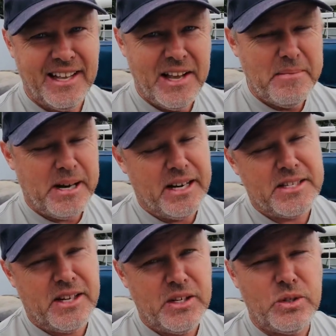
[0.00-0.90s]
But
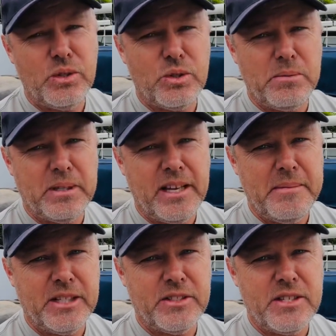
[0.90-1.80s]
it's only 2 AAA
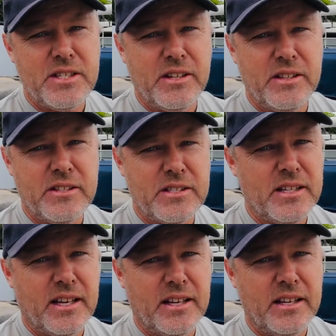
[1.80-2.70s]
batteries, so that's
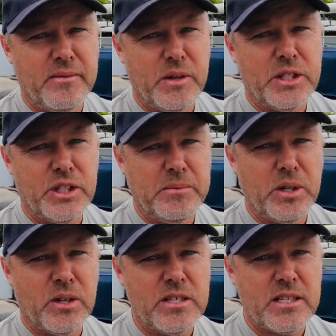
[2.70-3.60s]
a very cheap
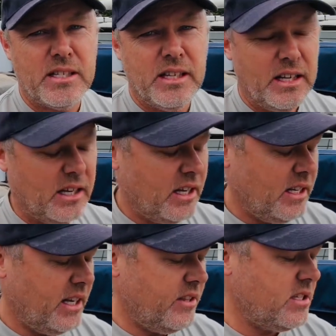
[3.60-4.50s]
cost.
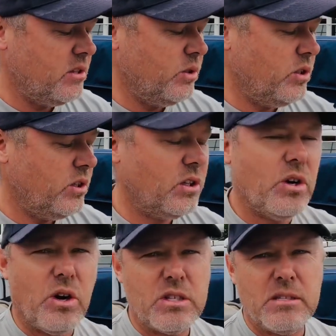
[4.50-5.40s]
Now this little unit
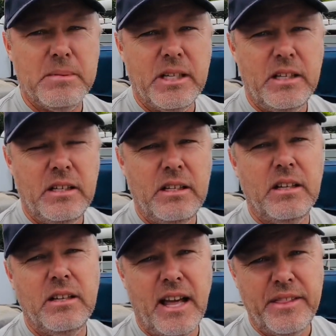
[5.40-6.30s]
costs me
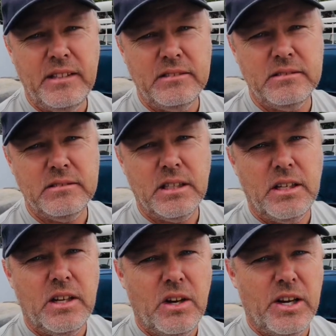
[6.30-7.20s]
nothing.
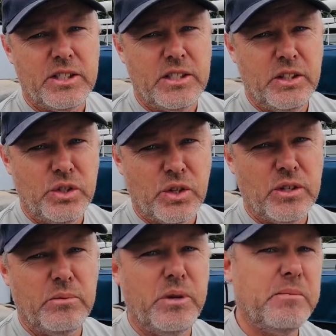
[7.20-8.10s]
I actually got
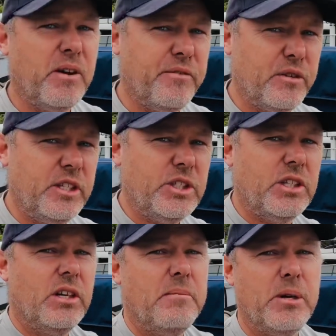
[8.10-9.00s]
it with my fridge,
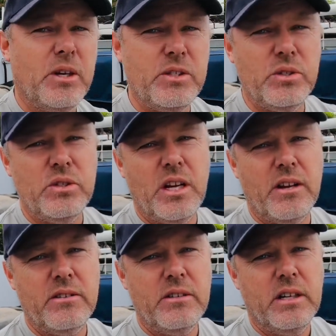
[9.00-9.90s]
but I do
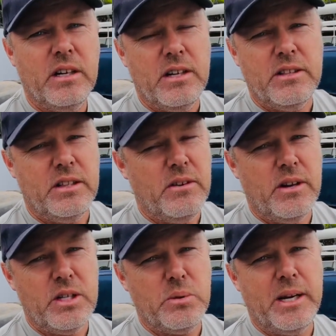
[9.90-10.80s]
know that they're
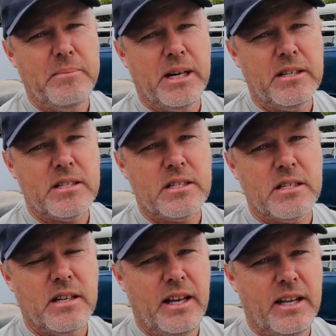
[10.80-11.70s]
only 20 bucks,
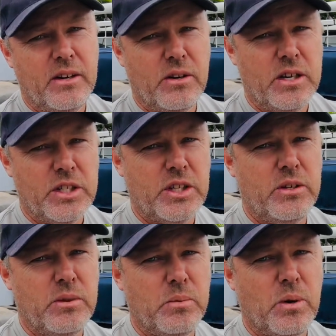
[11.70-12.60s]
and I'm going to show
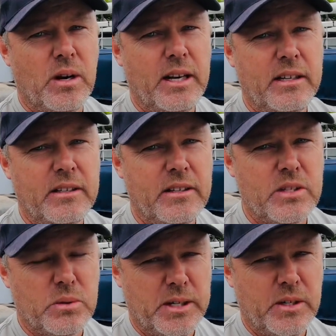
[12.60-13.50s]
you why it's
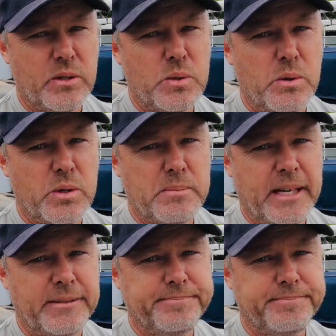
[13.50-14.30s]
$20 well spent.